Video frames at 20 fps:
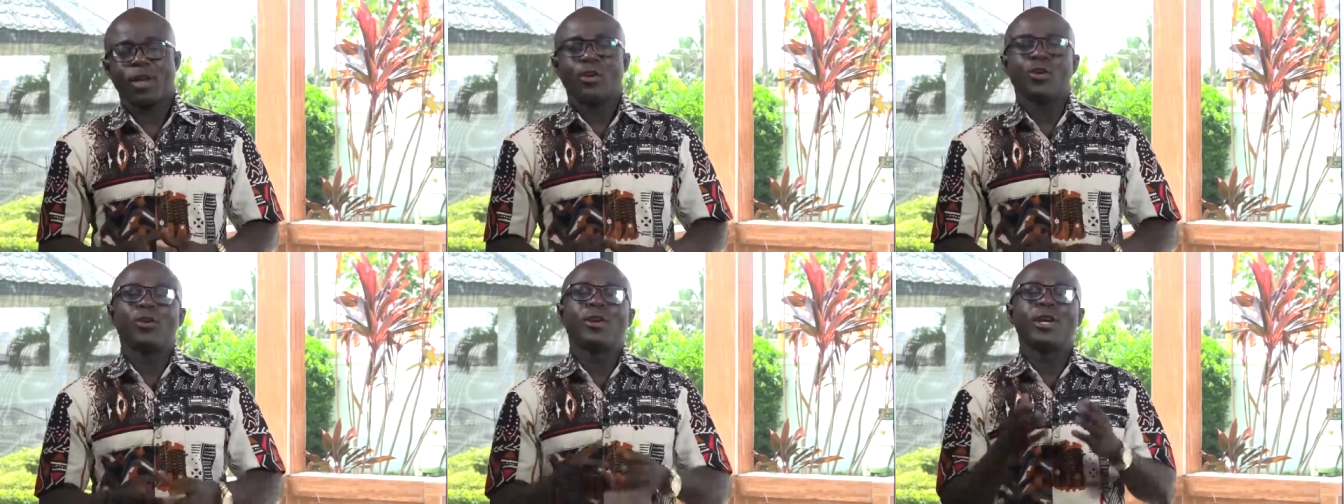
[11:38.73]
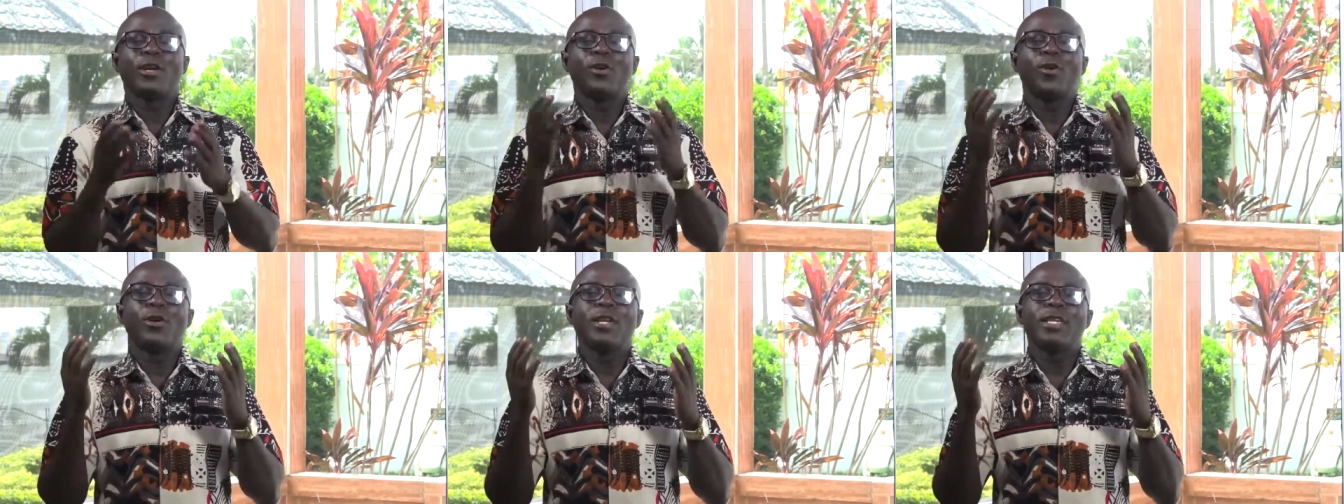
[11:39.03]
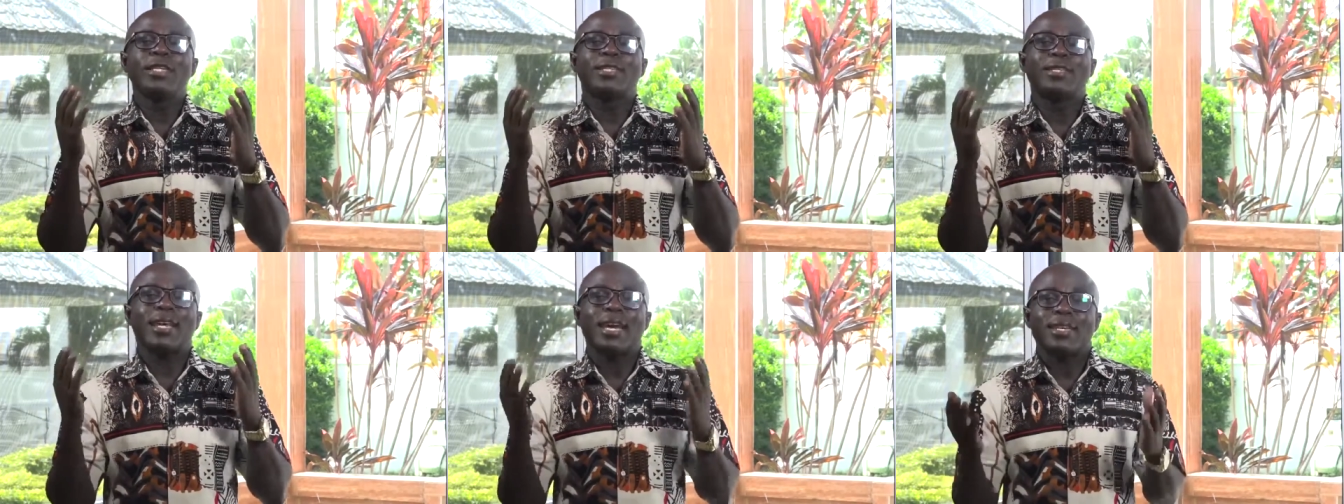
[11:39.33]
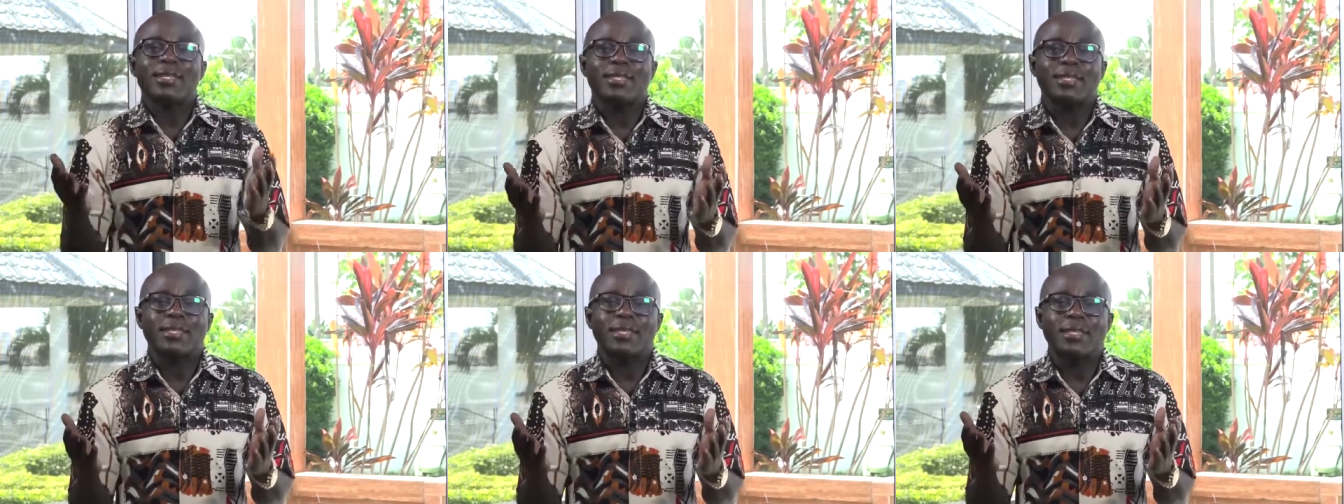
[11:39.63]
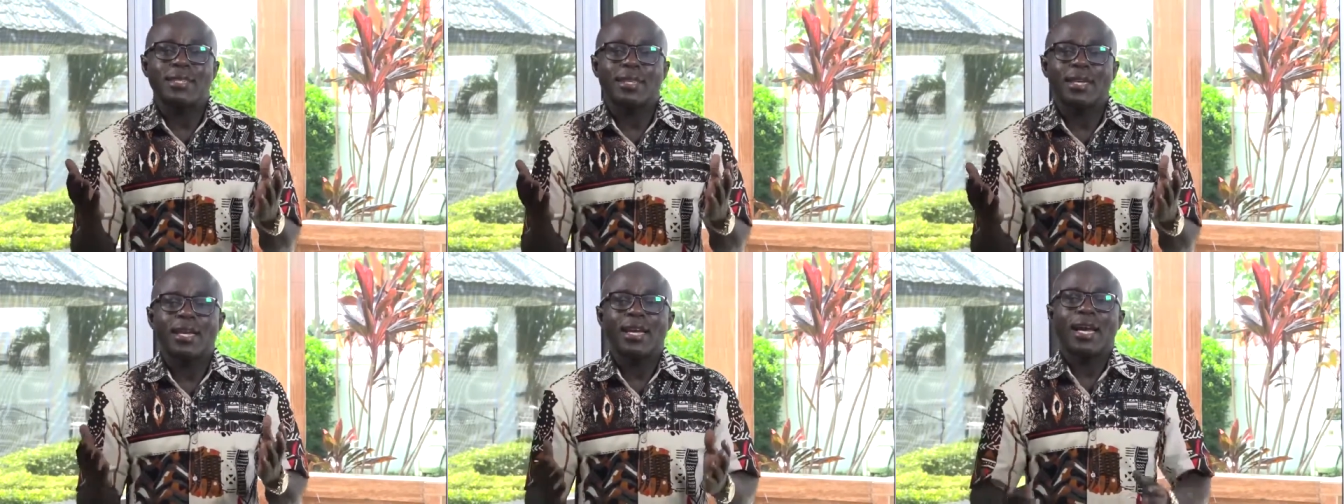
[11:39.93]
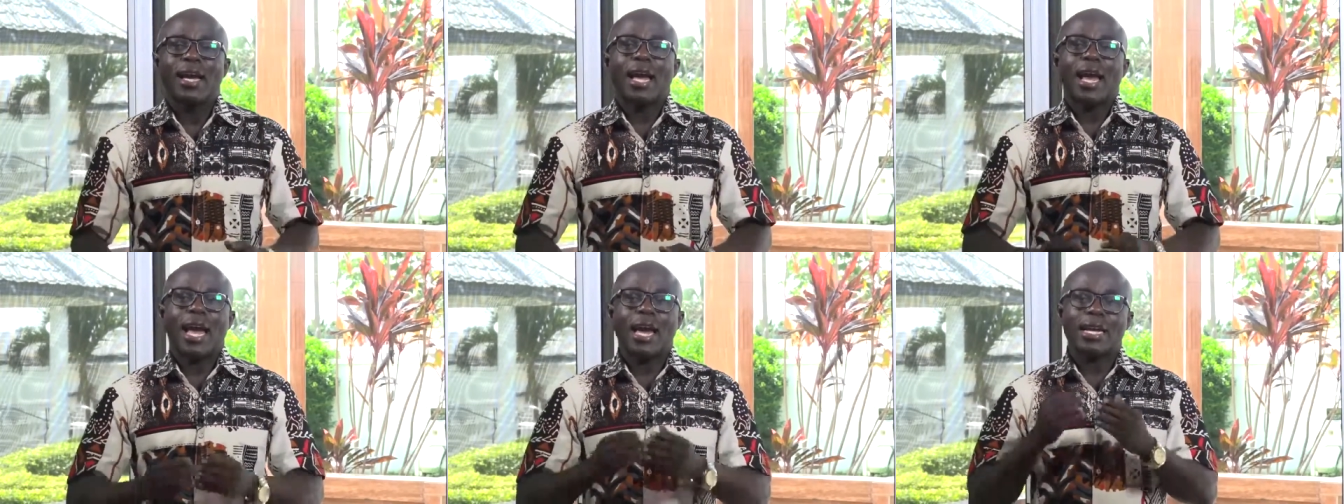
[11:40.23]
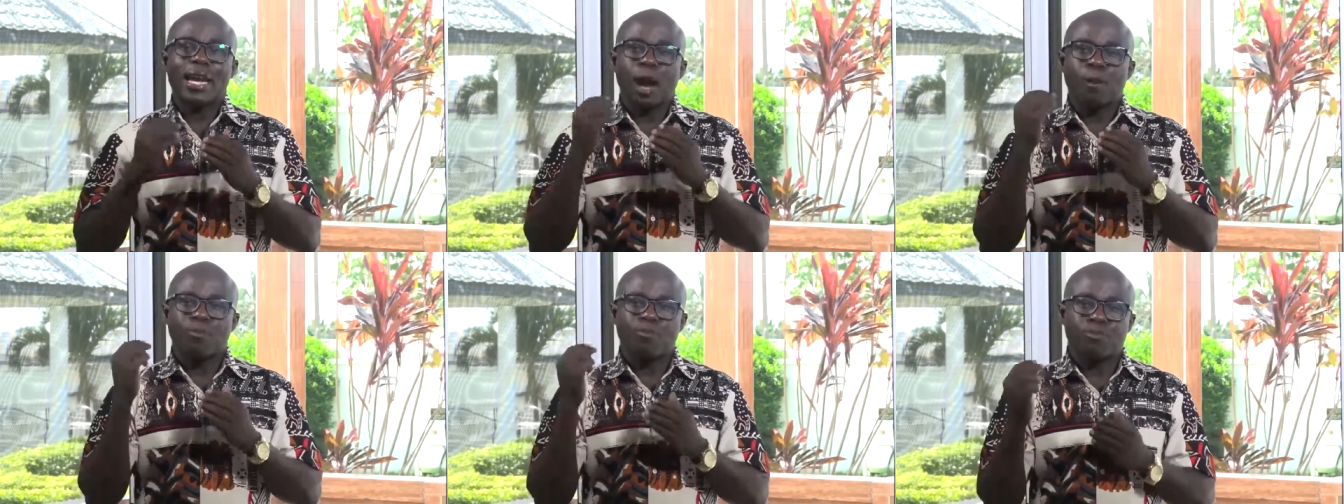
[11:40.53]
You can only test
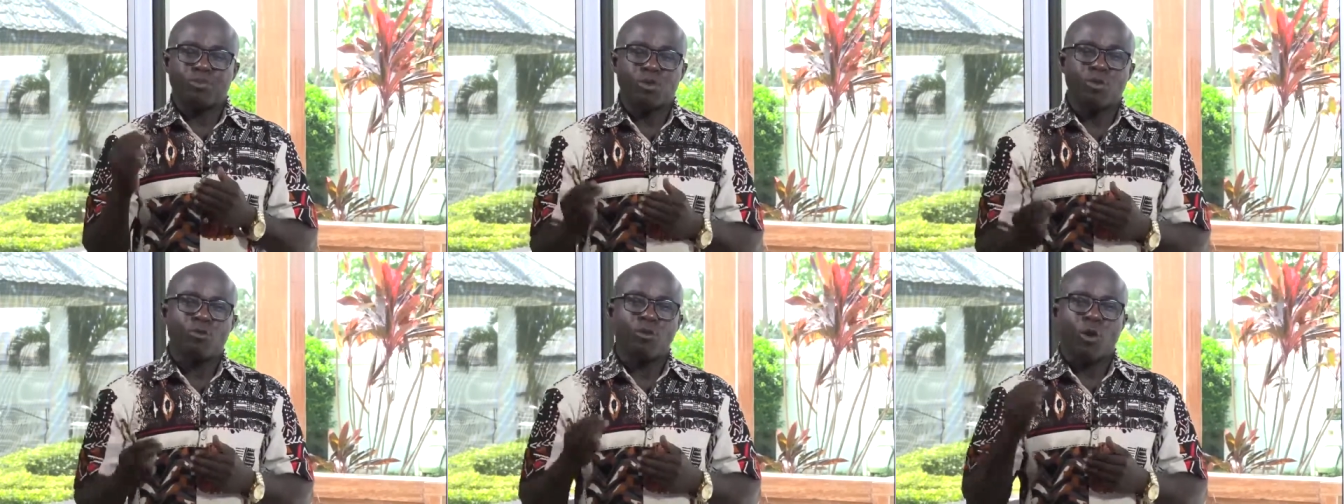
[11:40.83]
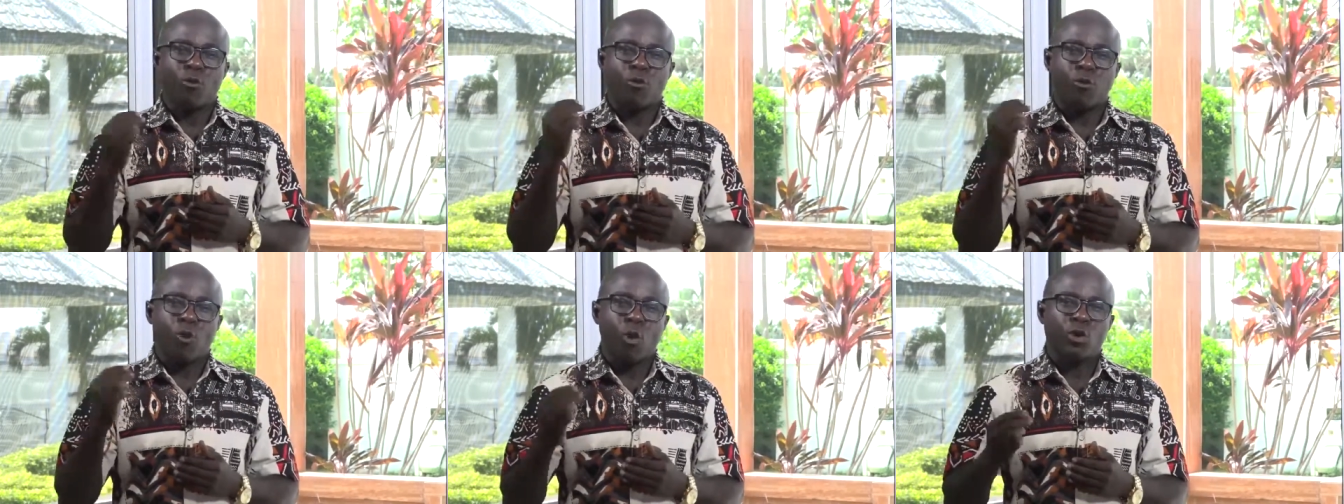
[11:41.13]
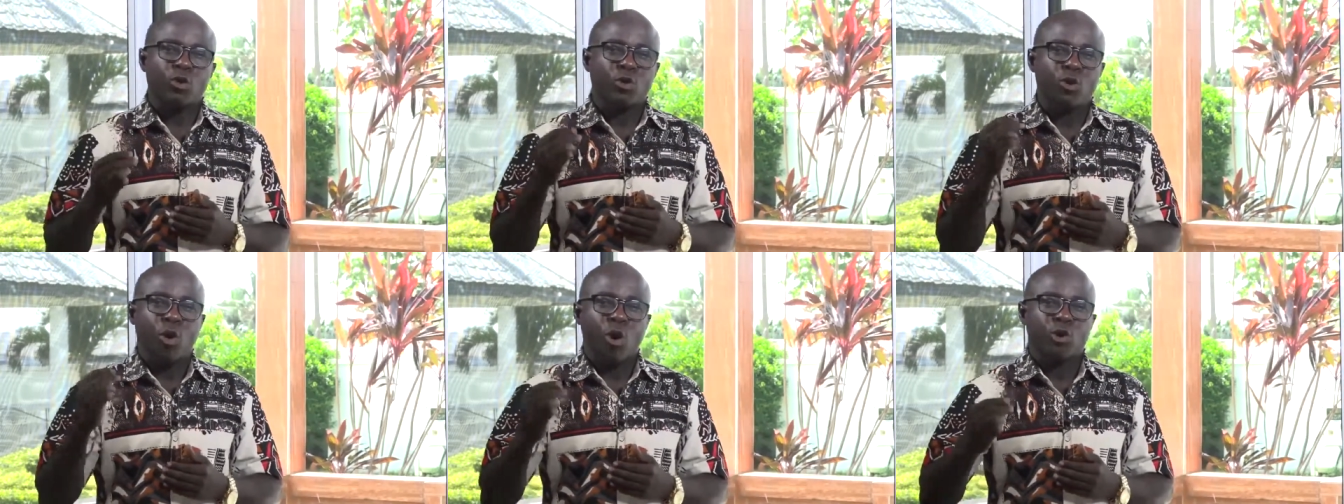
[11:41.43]
and approve of what